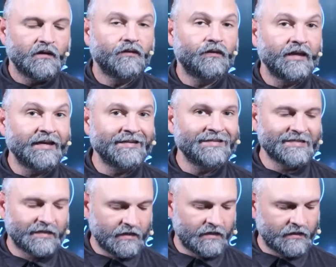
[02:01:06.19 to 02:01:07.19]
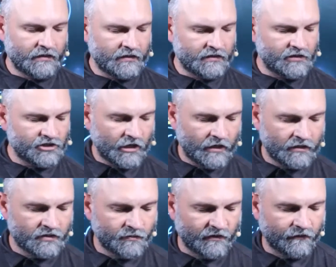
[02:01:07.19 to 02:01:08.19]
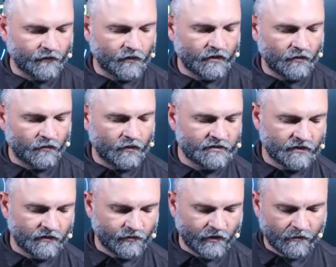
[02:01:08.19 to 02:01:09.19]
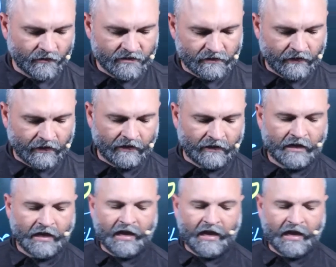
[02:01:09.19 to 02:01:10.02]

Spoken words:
things that he needed to change before he went to the promised land.